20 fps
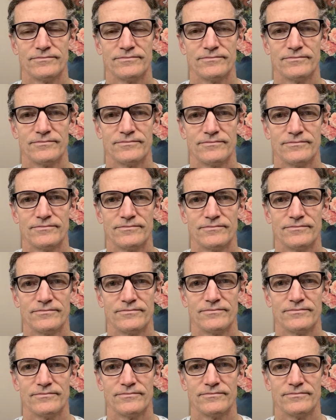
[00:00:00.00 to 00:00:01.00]

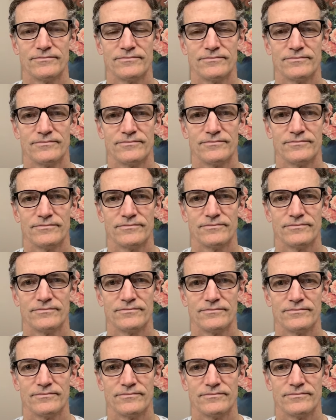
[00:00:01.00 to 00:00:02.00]

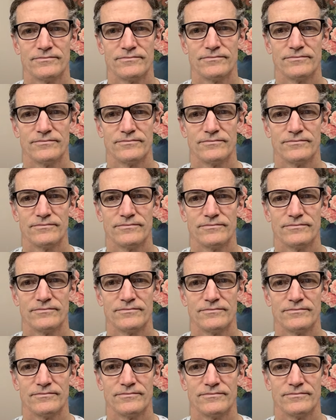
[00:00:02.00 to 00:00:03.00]

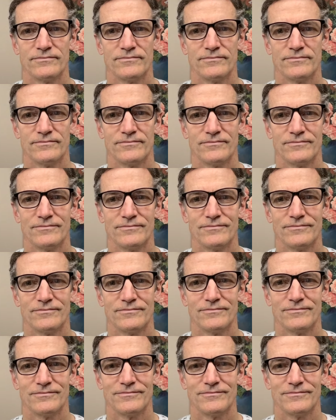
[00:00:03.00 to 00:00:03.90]
The person shown says nothing.